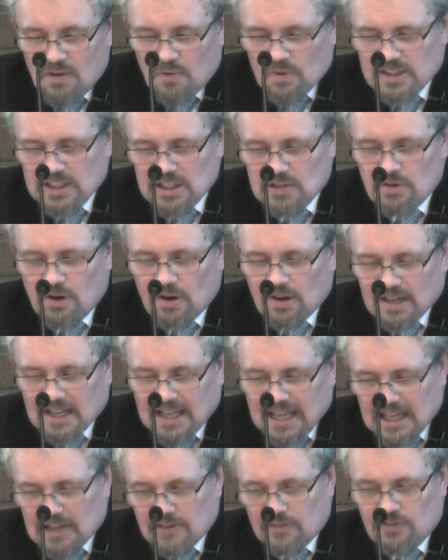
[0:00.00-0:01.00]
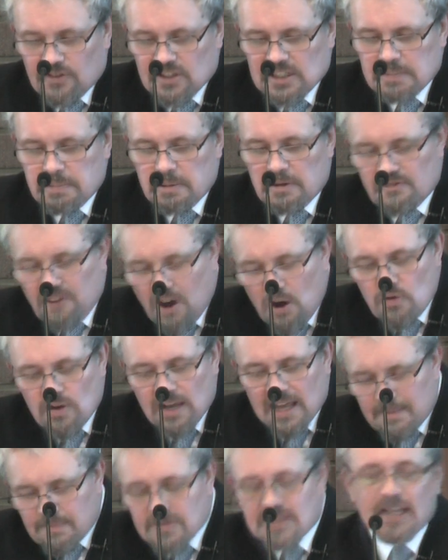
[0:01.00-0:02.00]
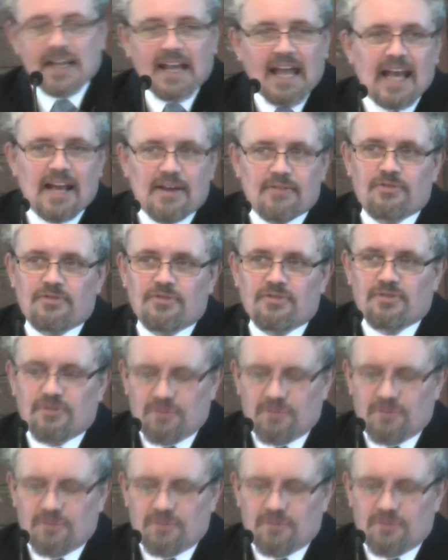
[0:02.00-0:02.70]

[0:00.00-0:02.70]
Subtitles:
We do not give to provoke him to give.